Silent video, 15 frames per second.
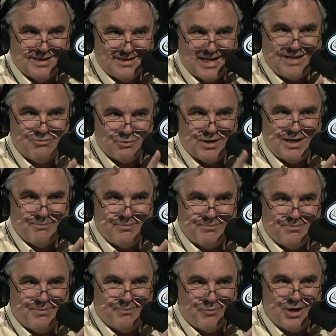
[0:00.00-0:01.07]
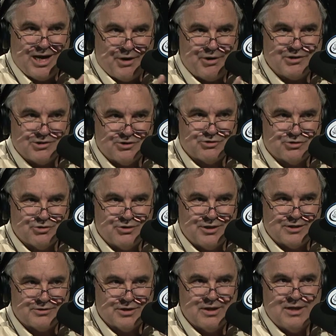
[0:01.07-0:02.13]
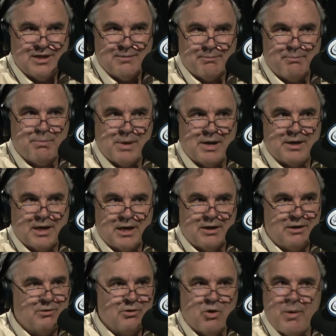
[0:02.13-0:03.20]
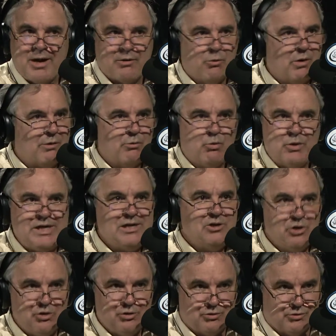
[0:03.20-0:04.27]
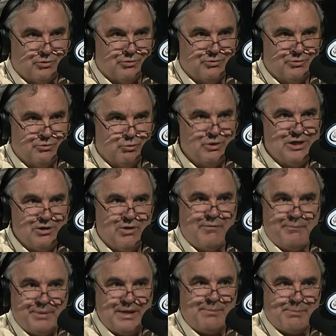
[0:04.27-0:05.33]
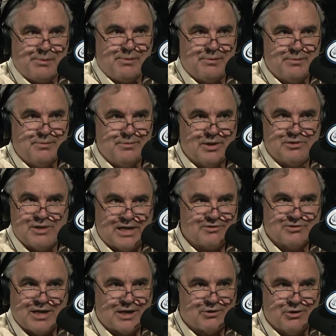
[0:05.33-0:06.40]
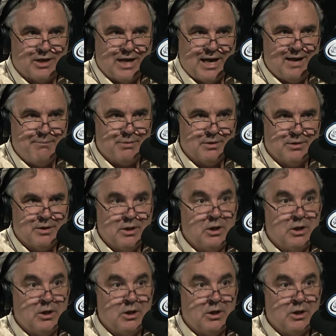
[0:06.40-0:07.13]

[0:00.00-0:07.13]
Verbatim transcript: That's what I'm. Well, I always understood this. Mm-hmm. But no matter what we do, we know people that that's not going to happen.